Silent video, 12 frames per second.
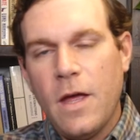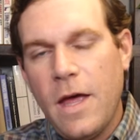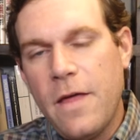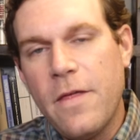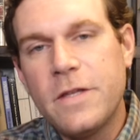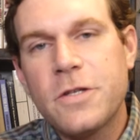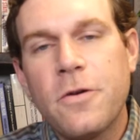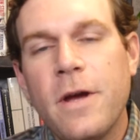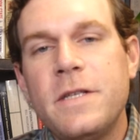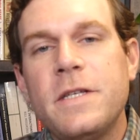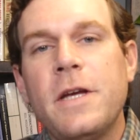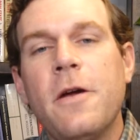Hey, that's
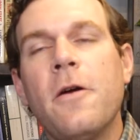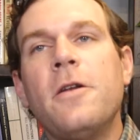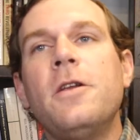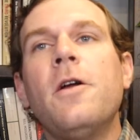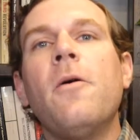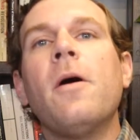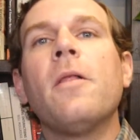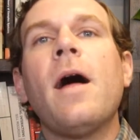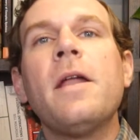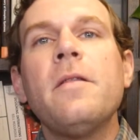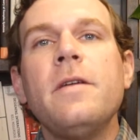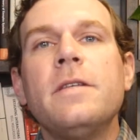great to hear. And you know, a
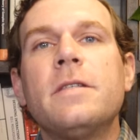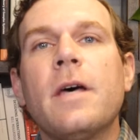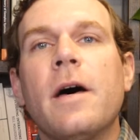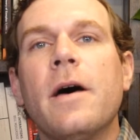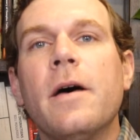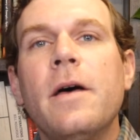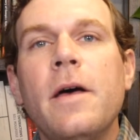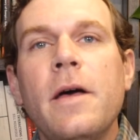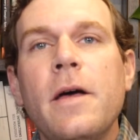lot of these uh,